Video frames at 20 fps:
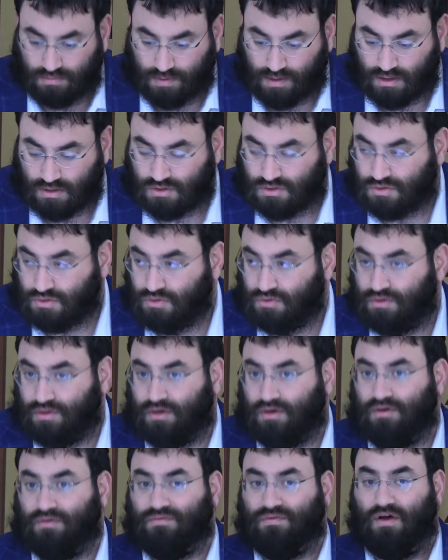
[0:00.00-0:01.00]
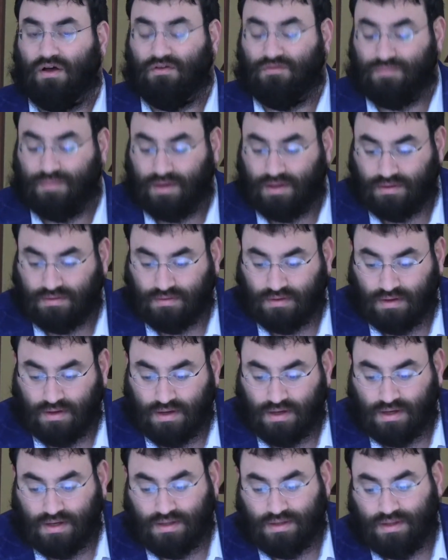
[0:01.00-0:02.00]
through their involvement,
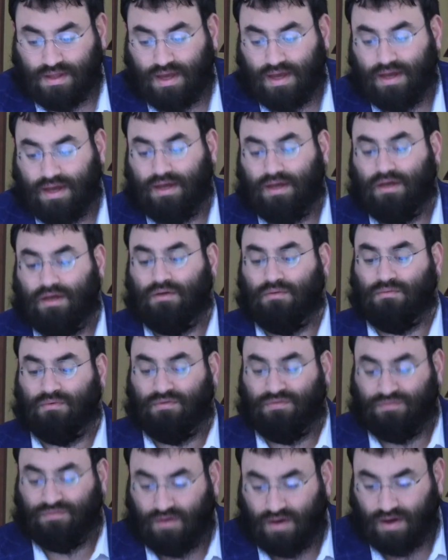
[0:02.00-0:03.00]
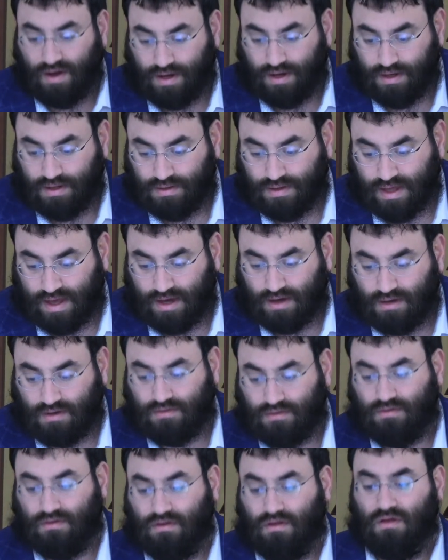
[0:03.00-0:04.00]
they refine the
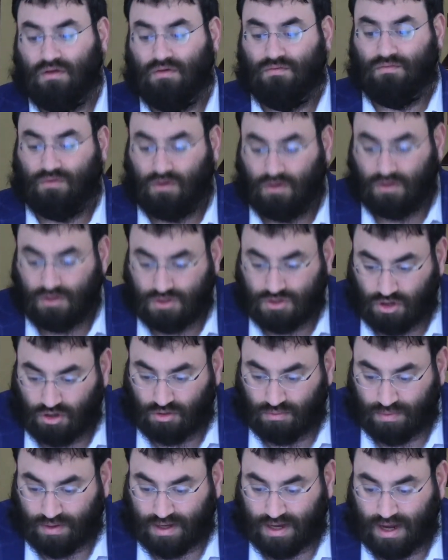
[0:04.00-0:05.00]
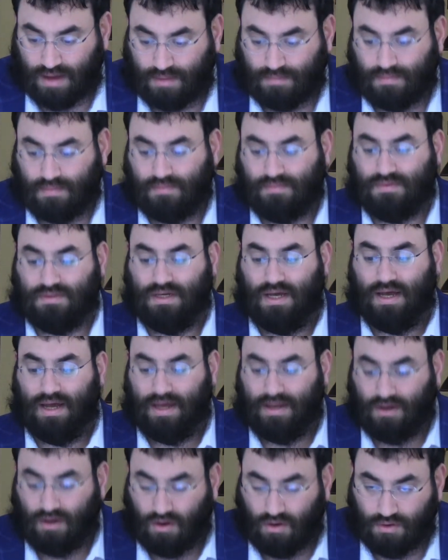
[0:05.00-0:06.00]
echad.
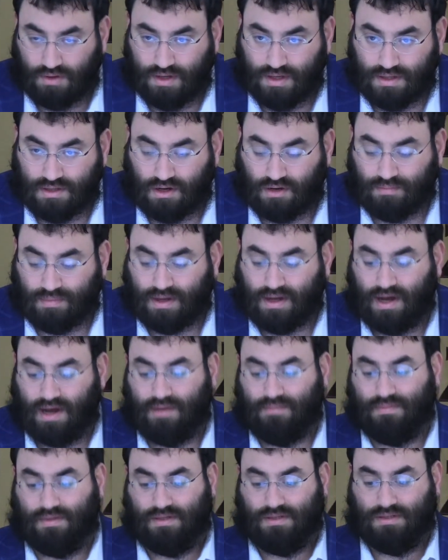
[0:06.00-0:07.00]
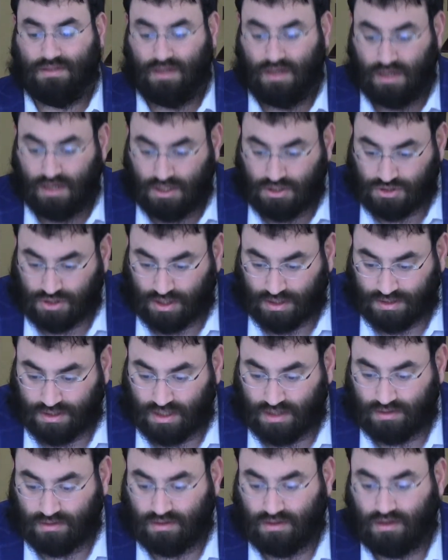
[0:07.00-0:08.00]
And all Yidden are mekayim this.
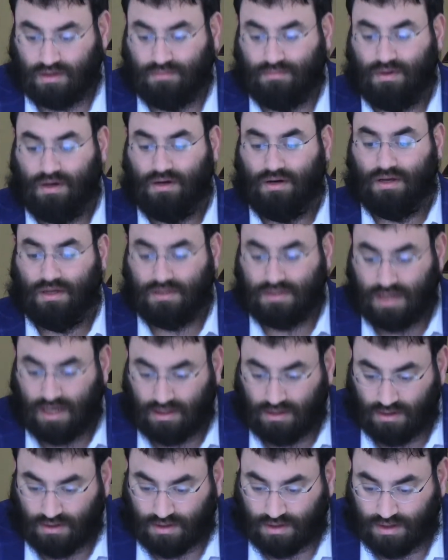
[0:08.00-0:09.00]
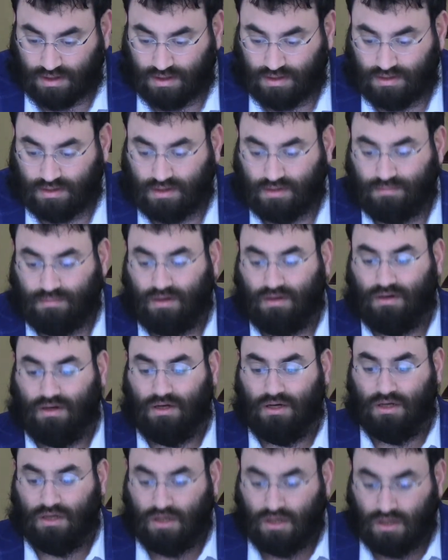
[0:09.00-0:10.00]
In the Gemara, it's halacha in the Gemara,